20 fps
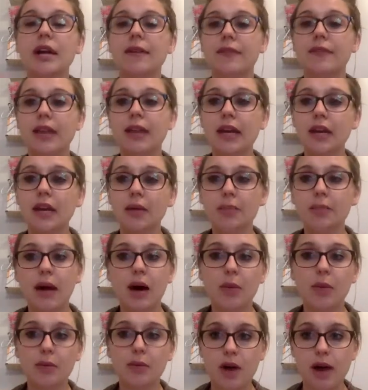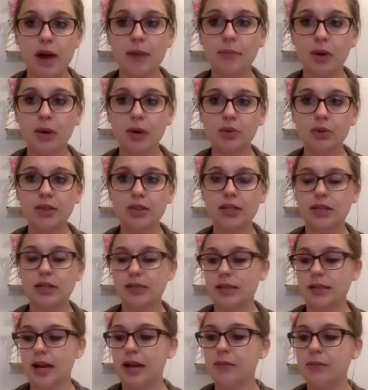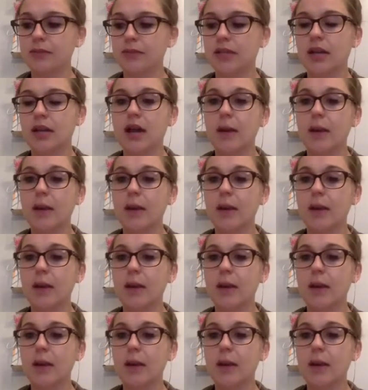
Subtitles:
think about prime posting times.